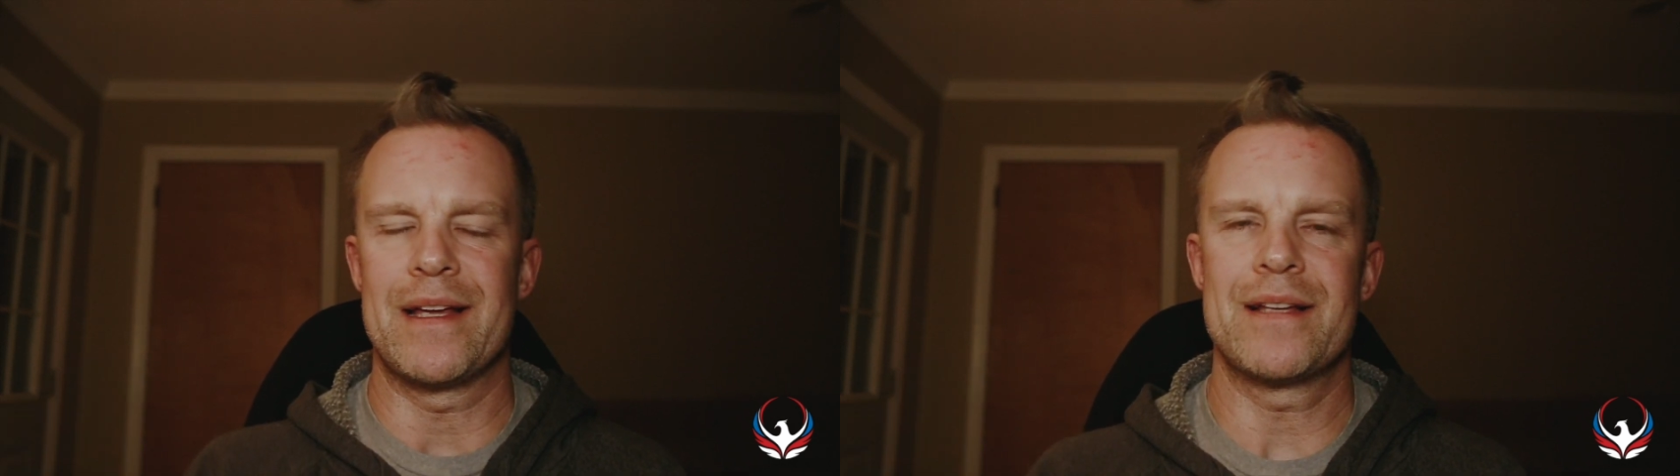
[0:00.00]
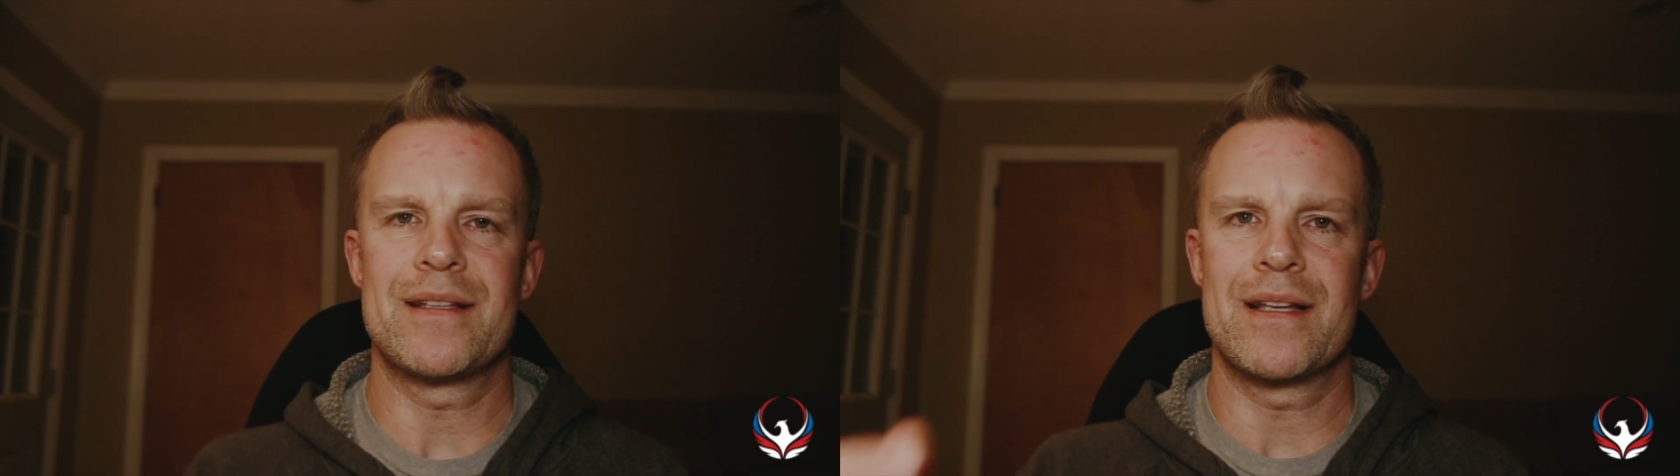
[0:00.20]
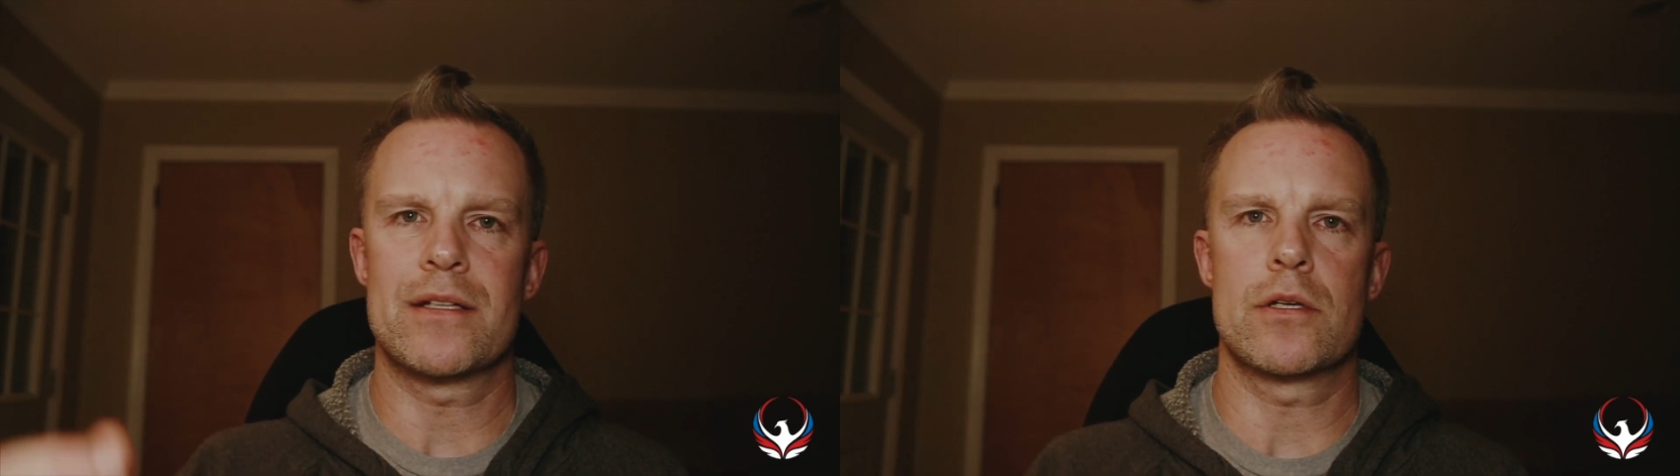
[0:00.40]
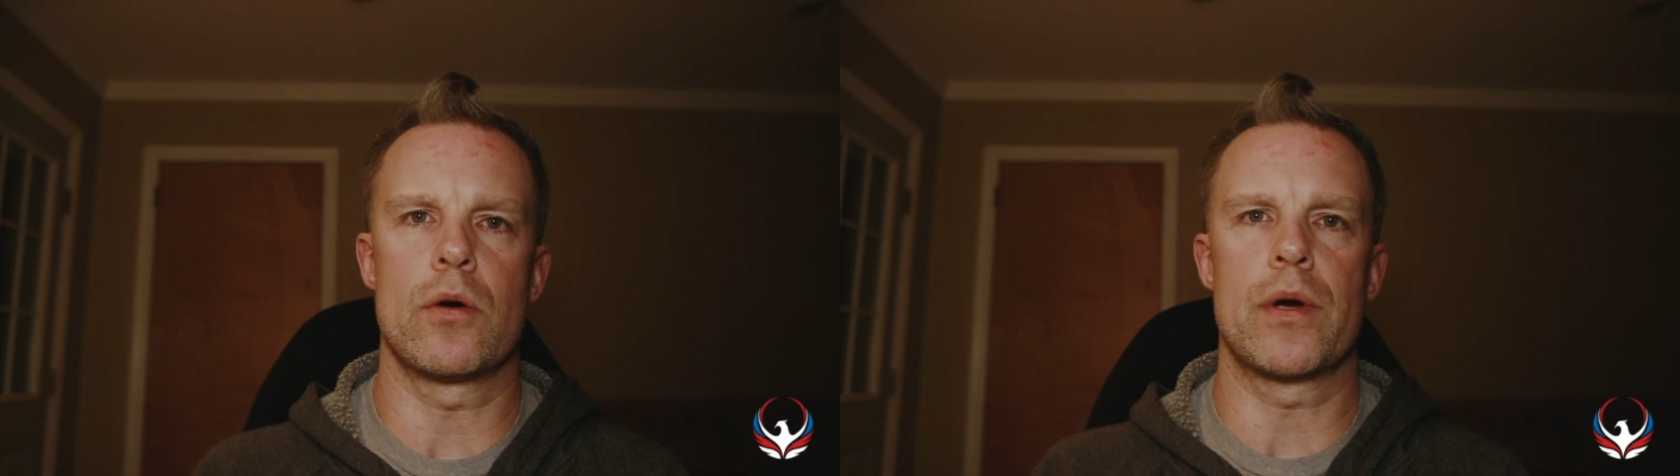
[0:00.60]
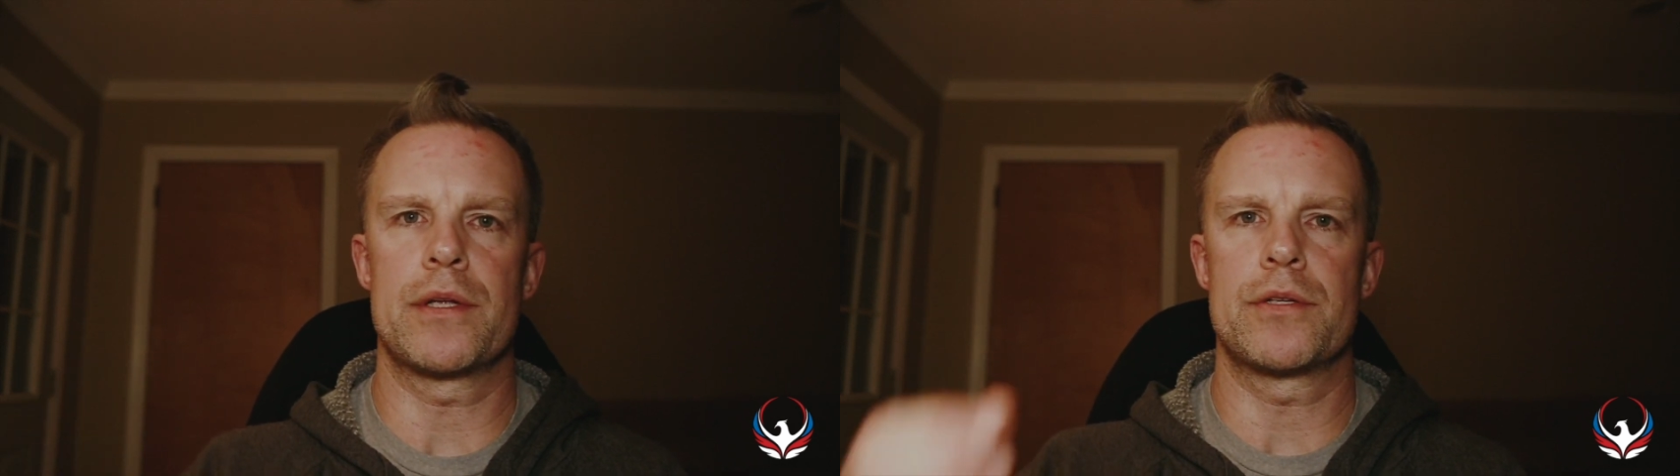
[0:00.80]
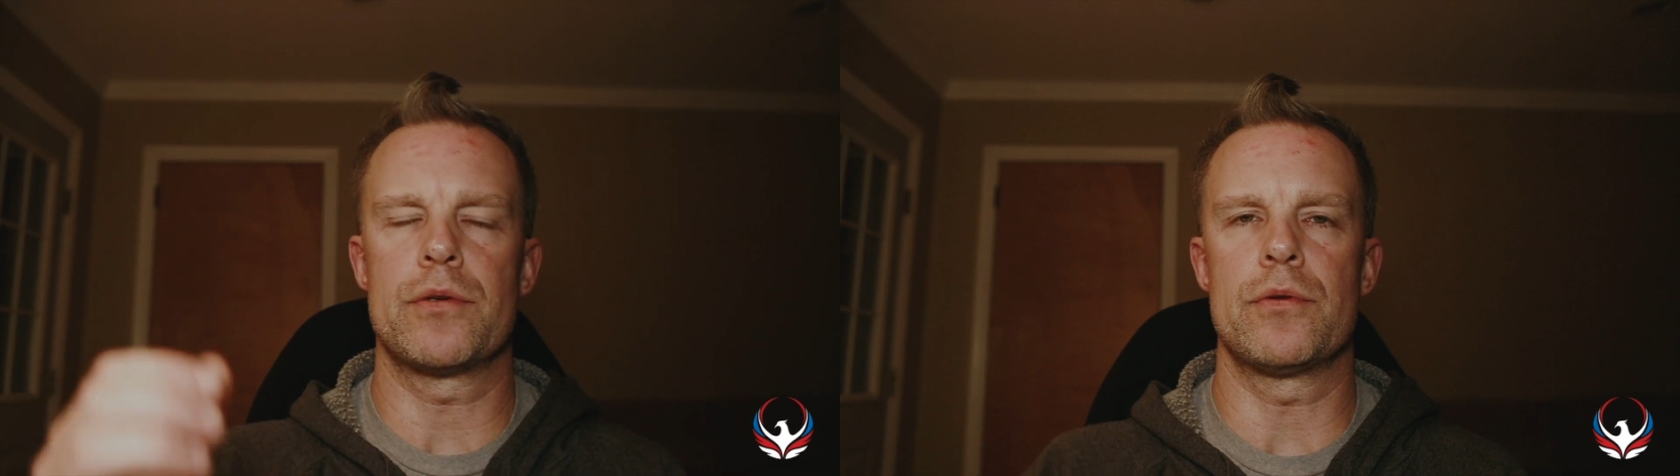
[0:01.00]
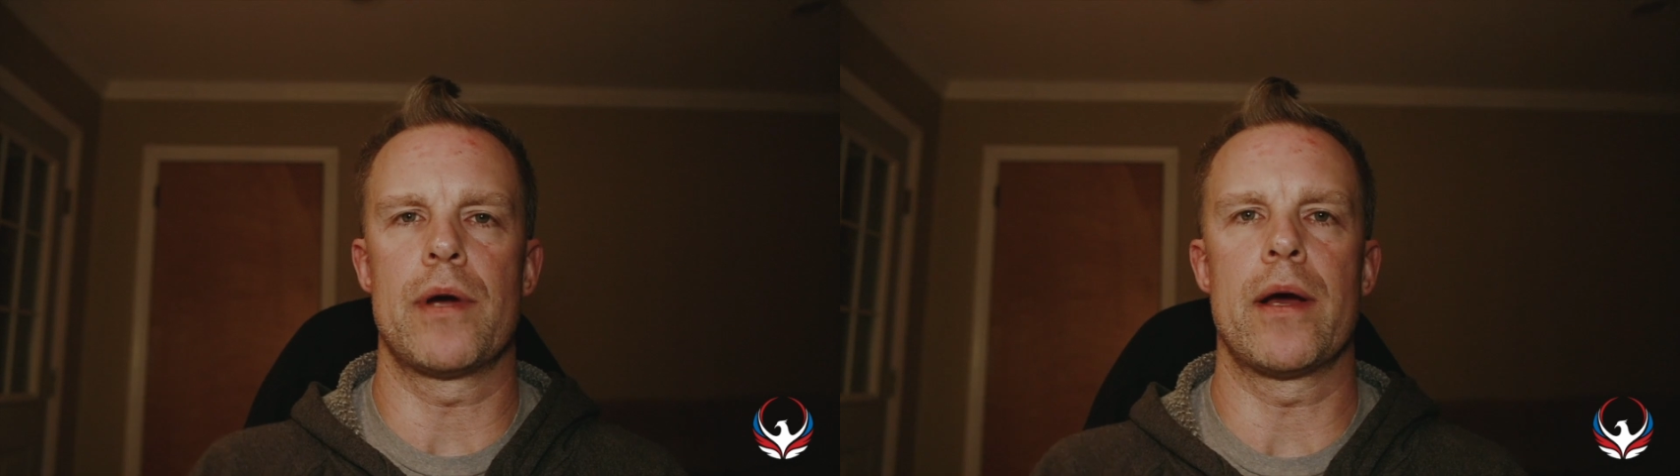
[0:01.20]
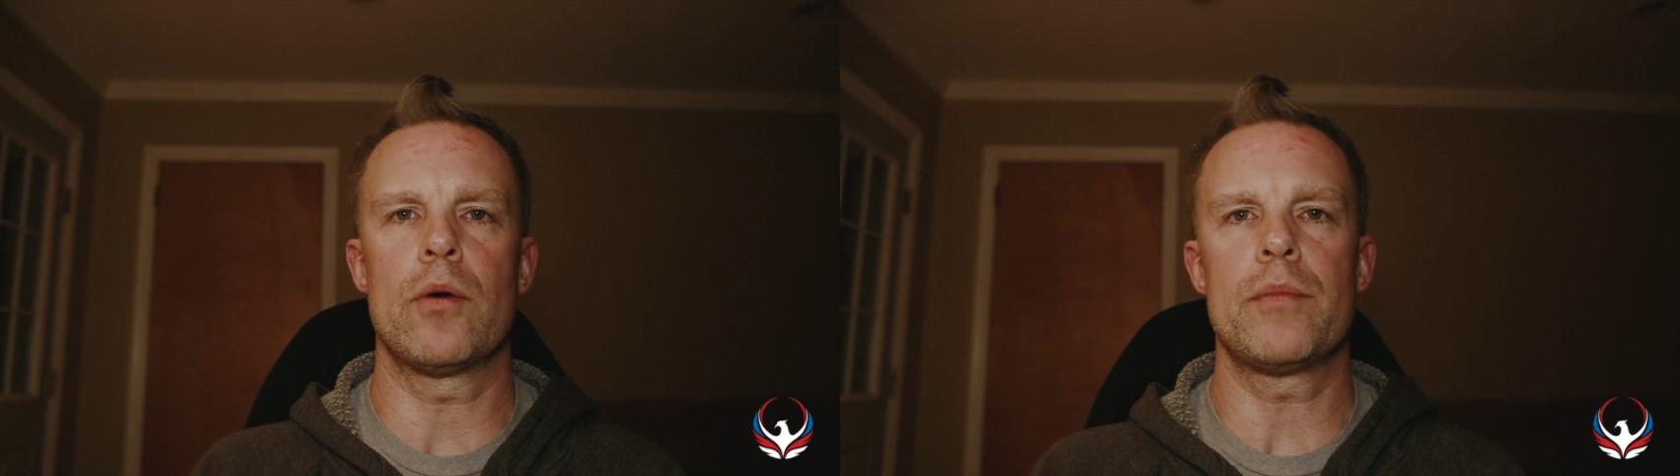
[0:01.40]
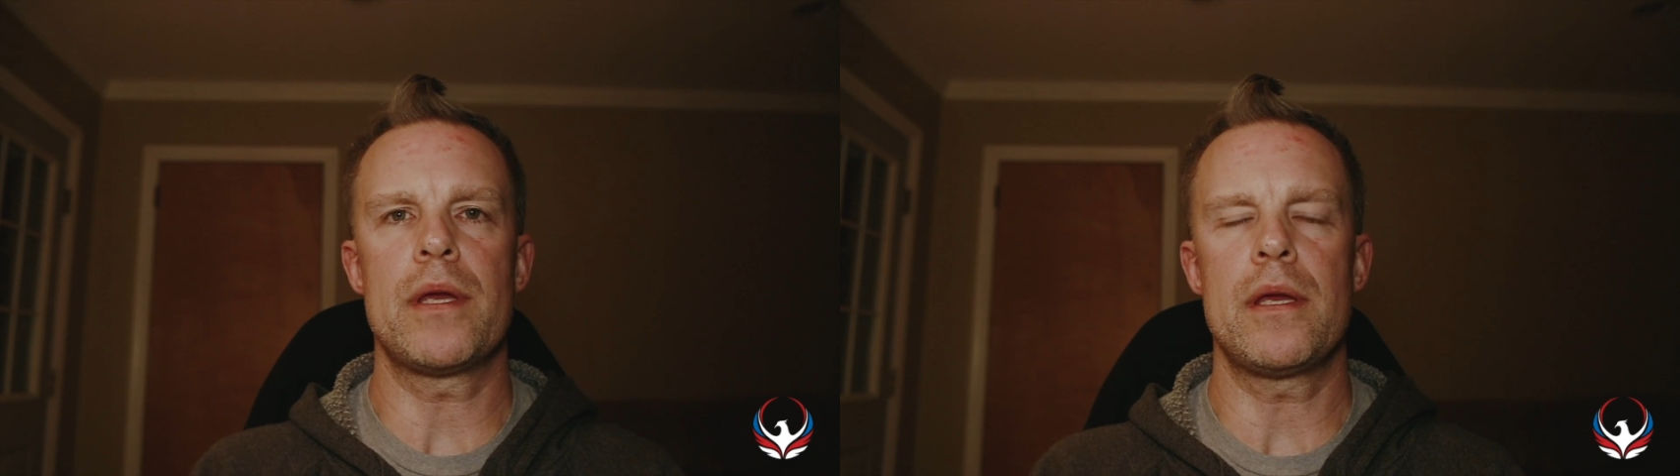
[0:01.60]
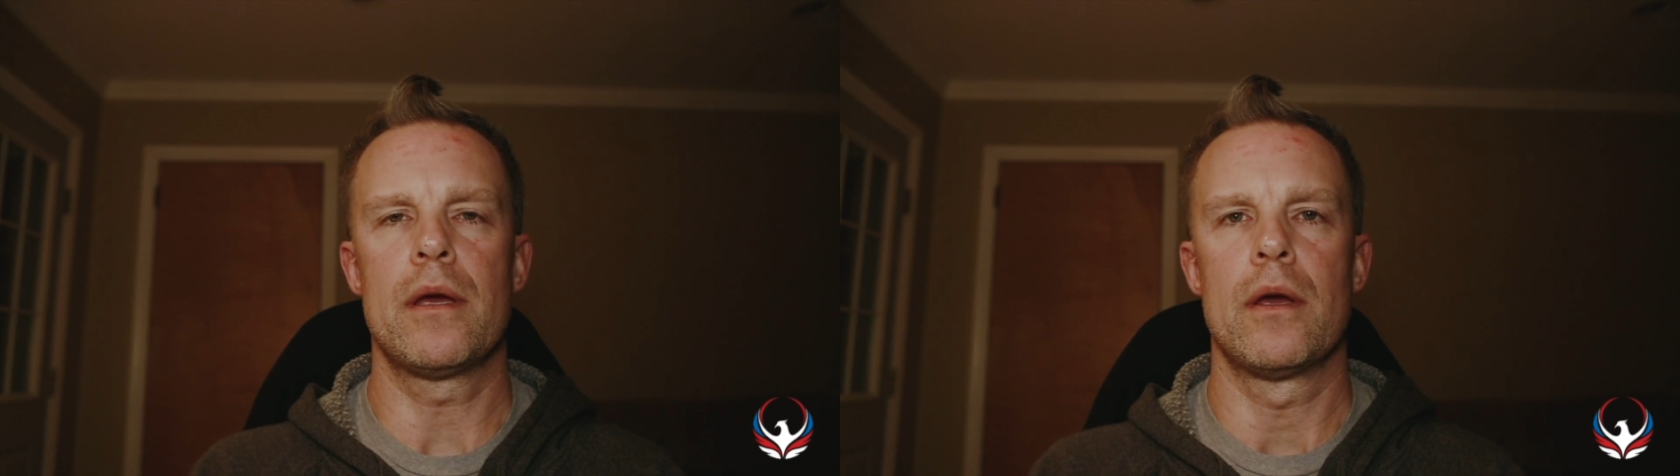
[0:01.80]
is this going to help
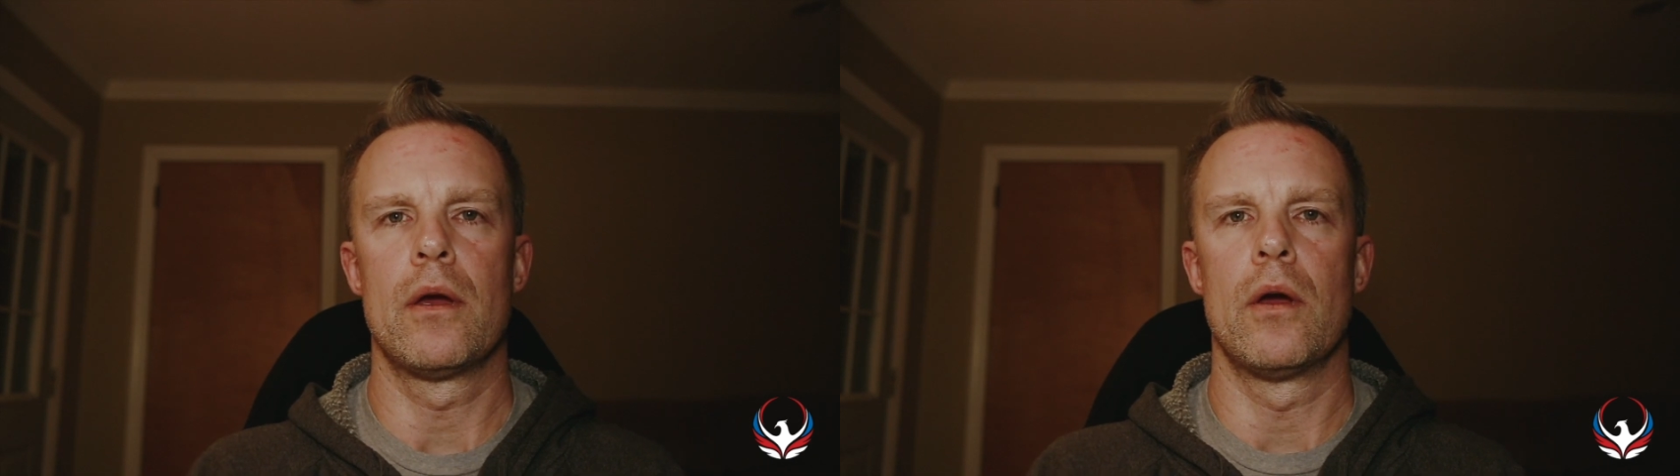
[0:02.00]
me